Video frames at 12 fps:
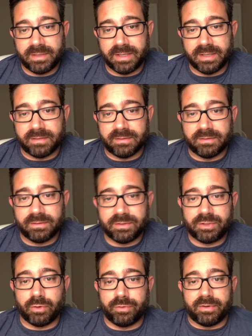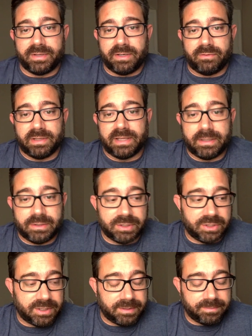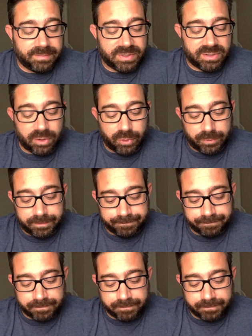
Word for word: and show their interrelationship. So